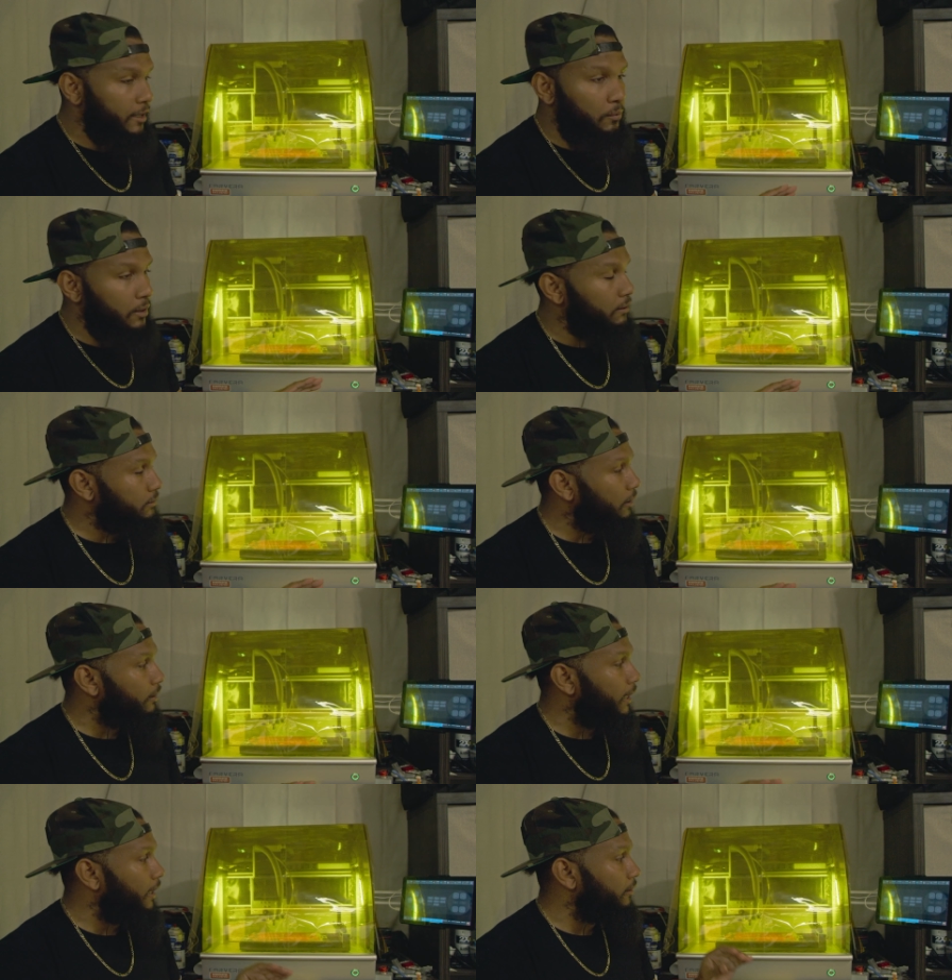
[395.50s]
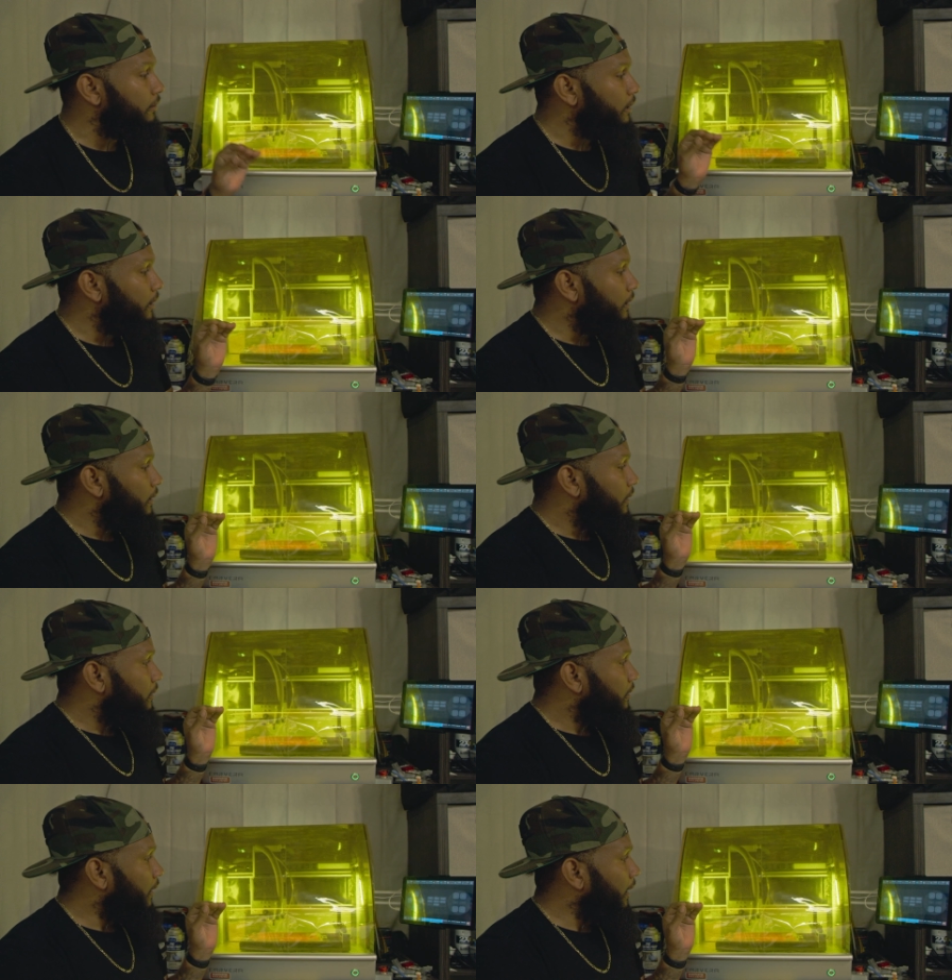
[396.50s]
well thought out.
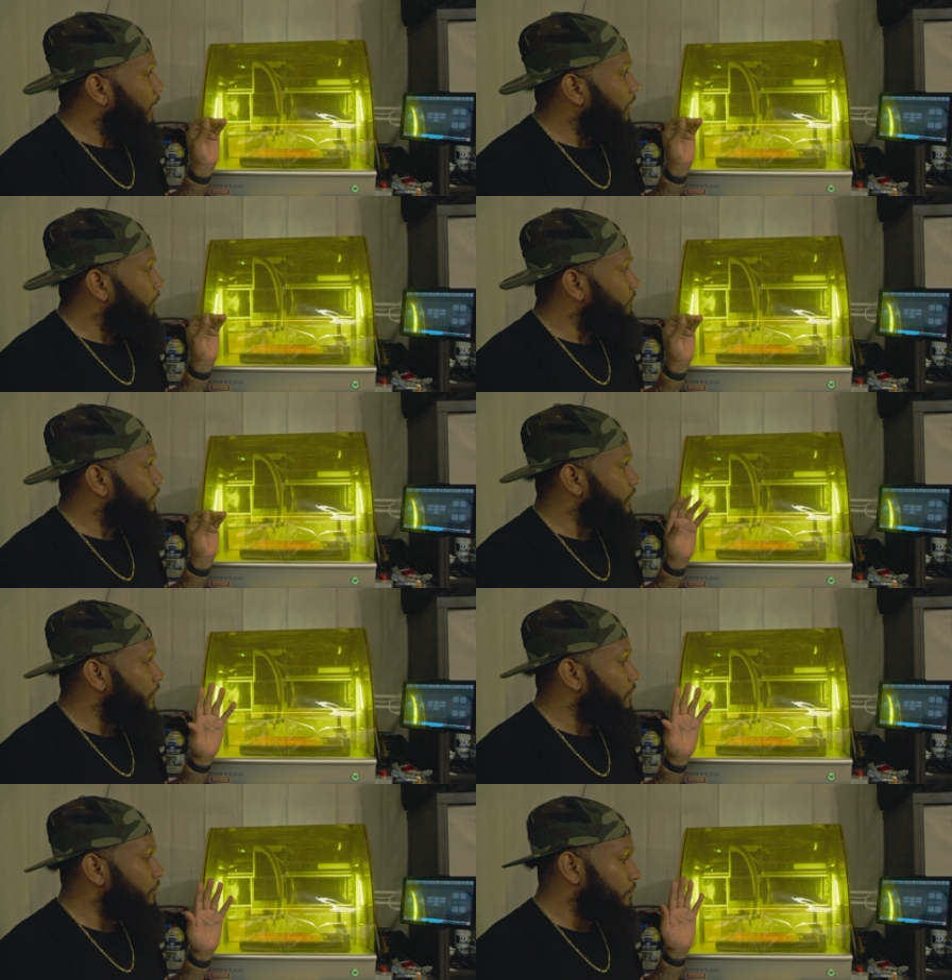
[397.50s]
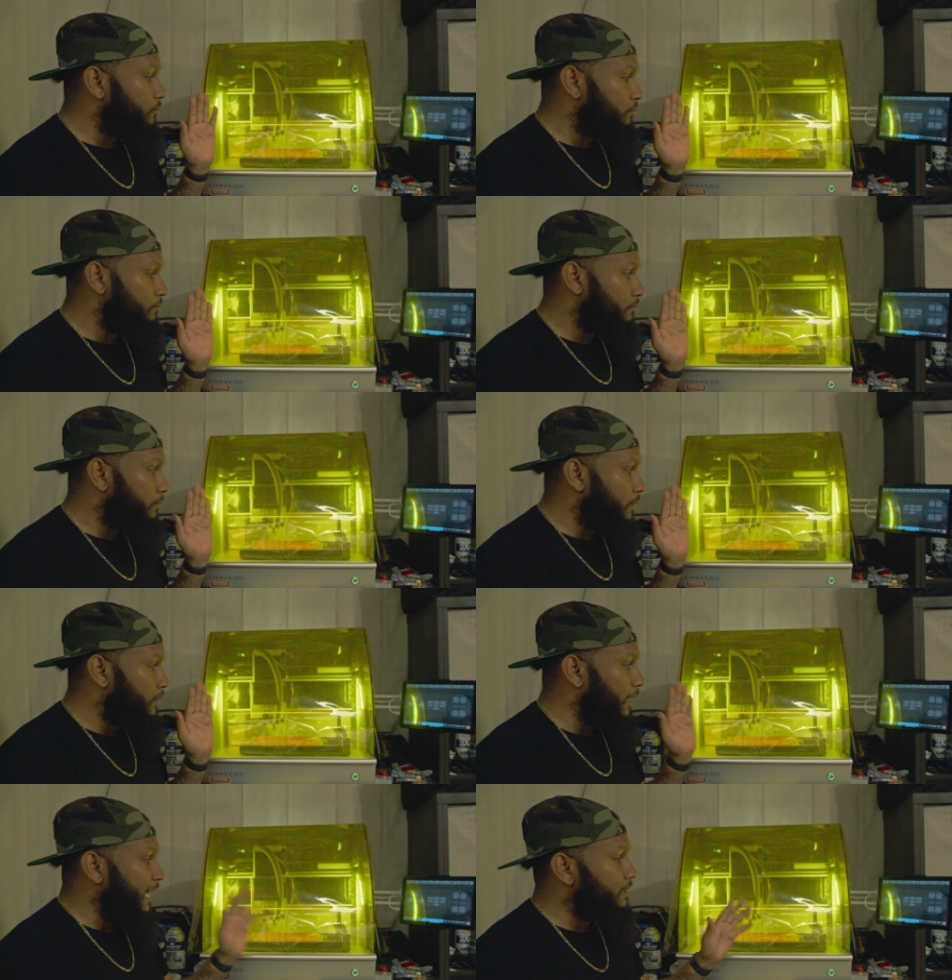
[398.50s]
So
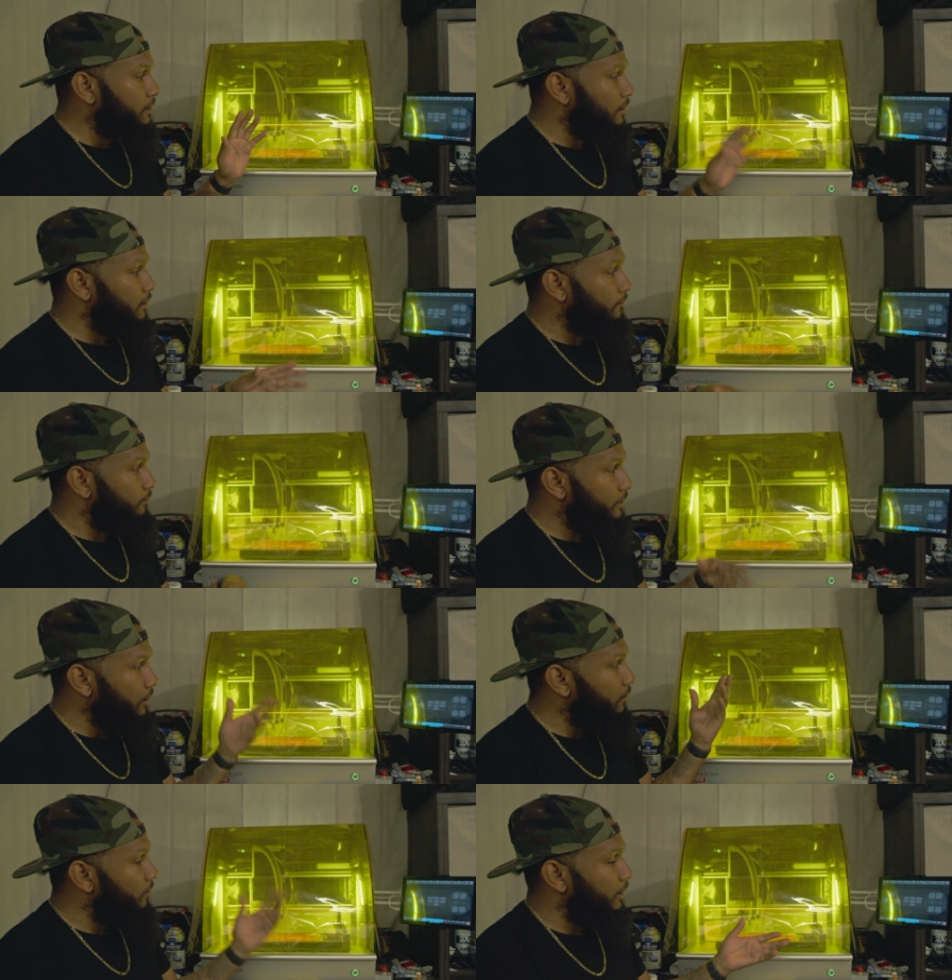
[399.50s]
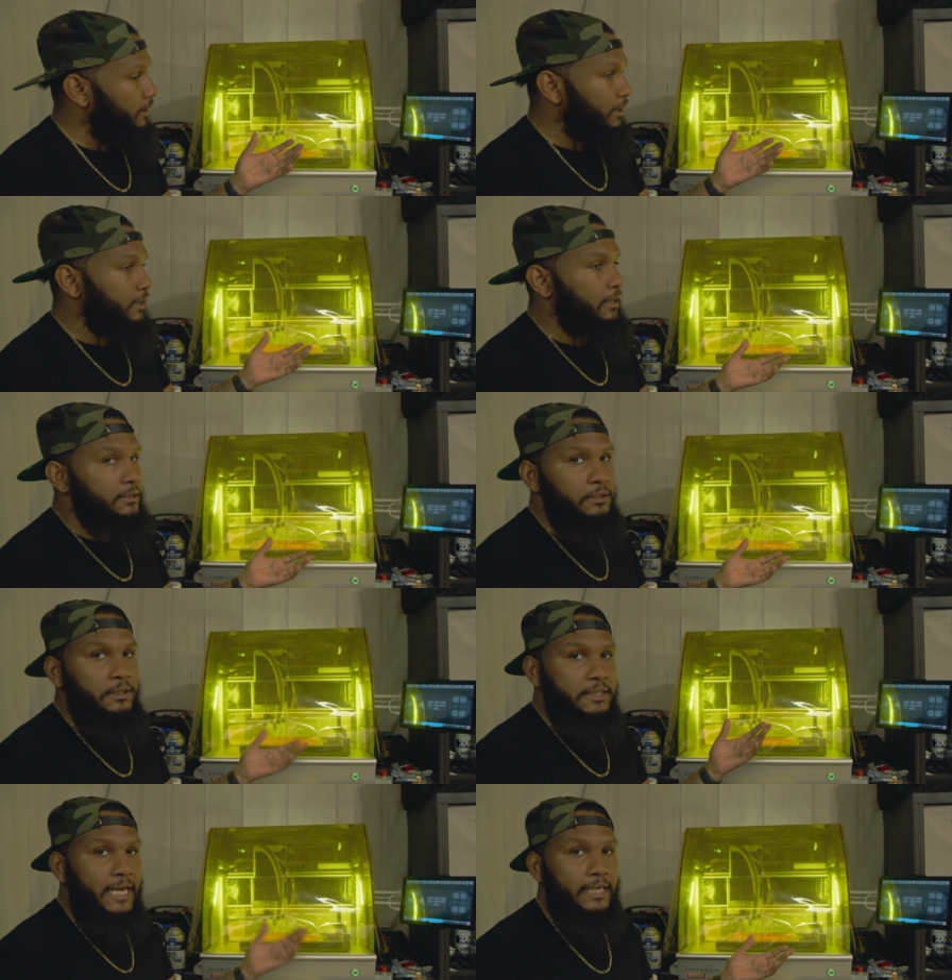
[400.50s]
that's gonna, you
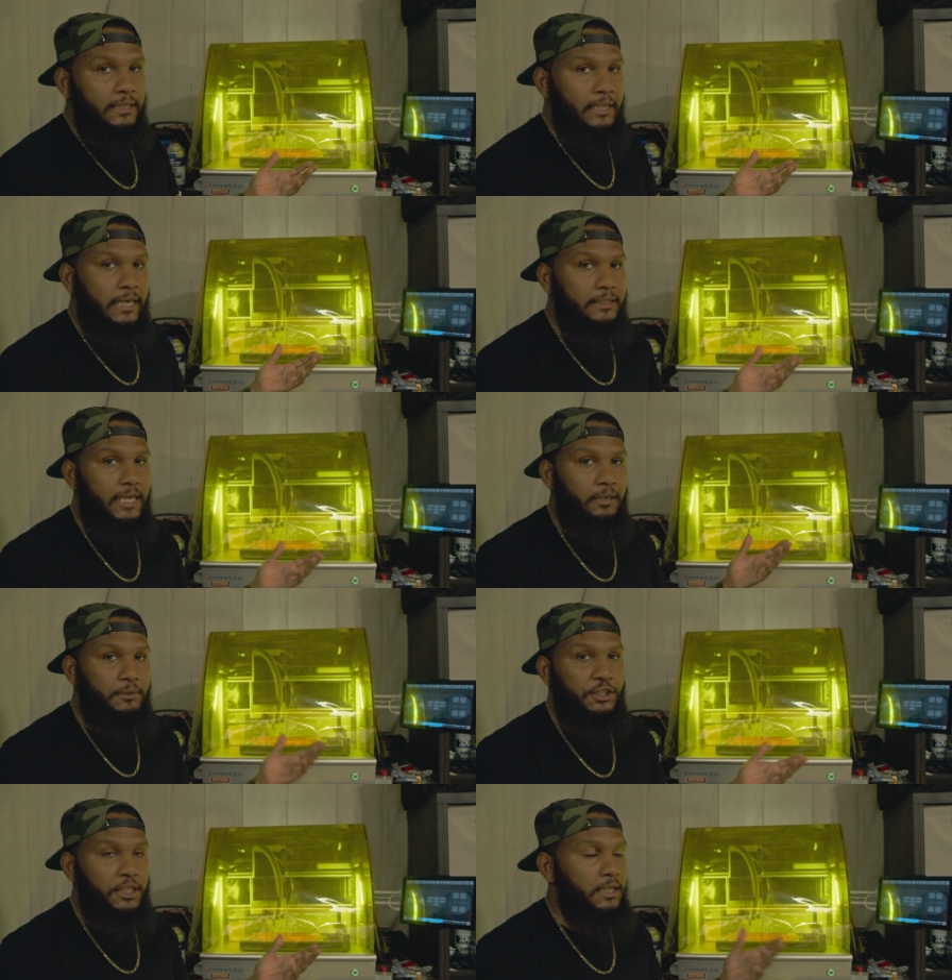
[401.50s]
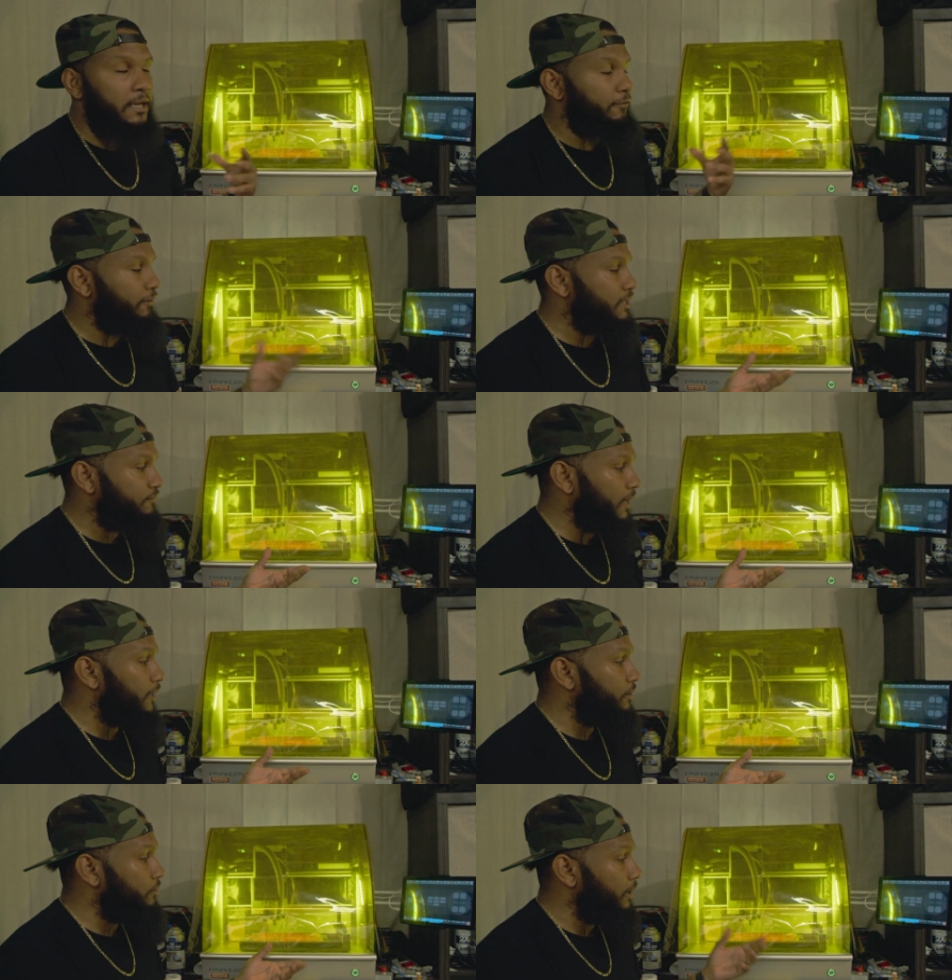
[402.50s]
could take the machine at face
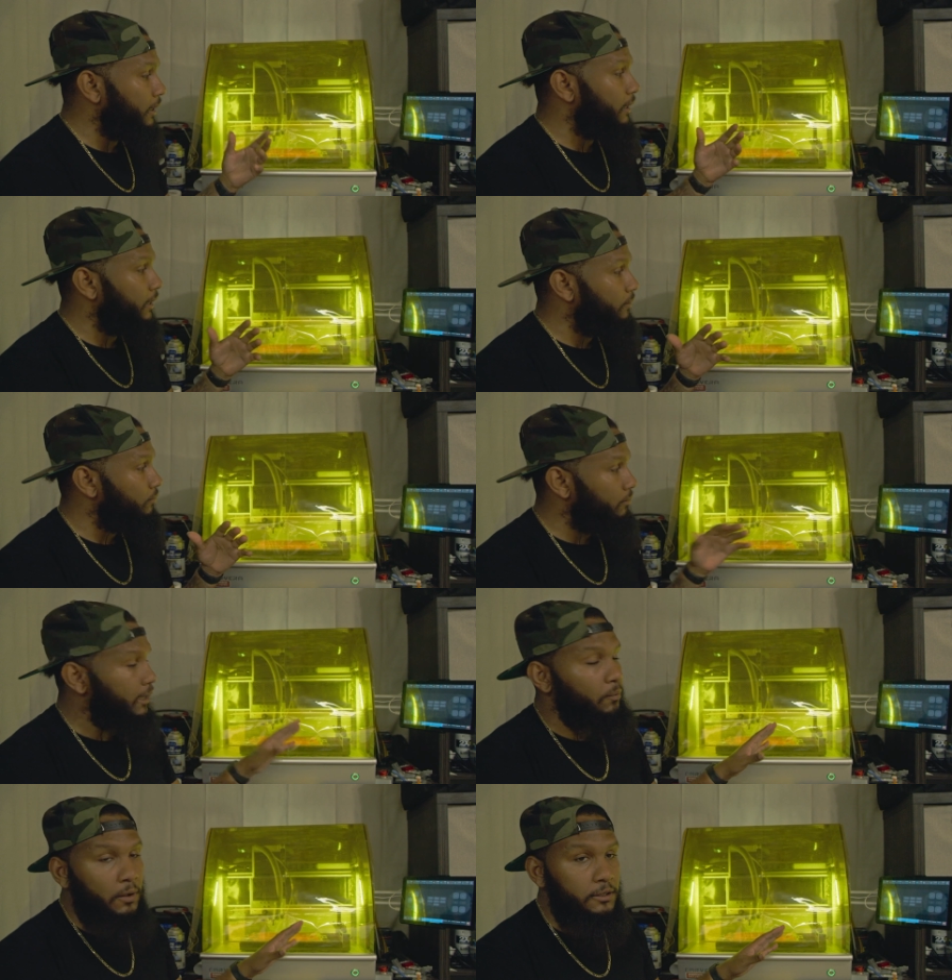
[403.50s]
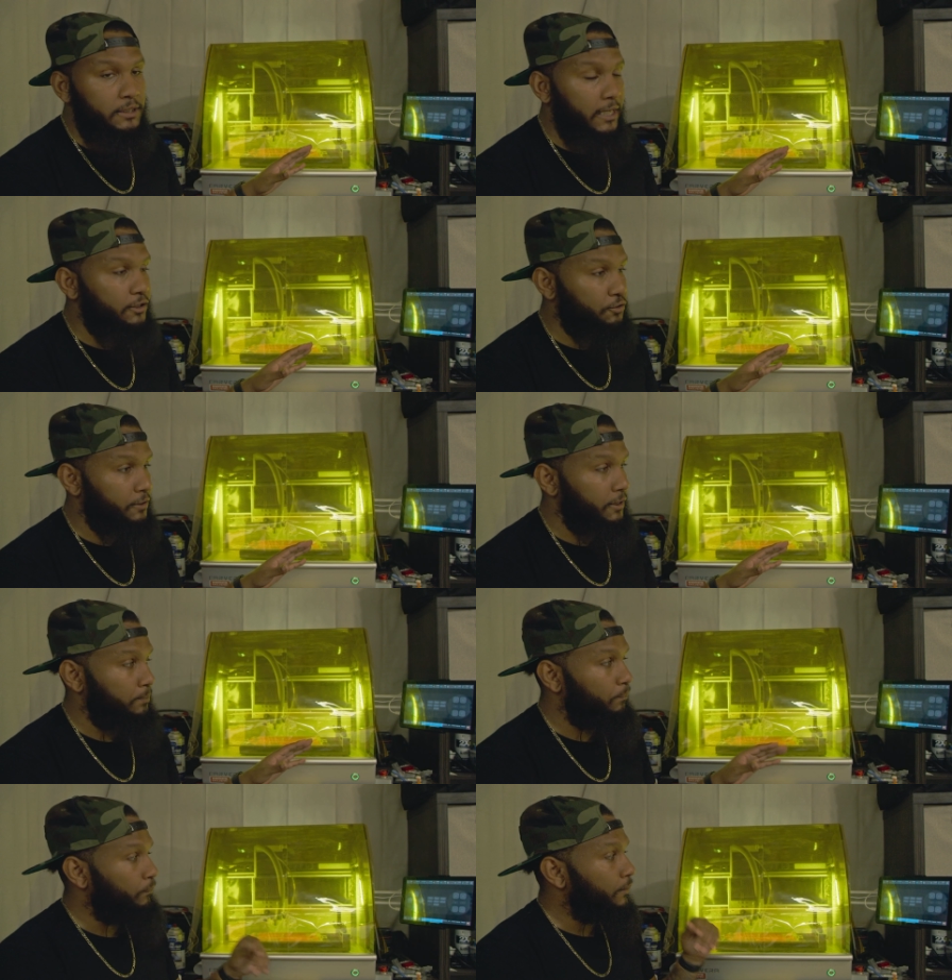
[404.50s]
value. It works like a dream.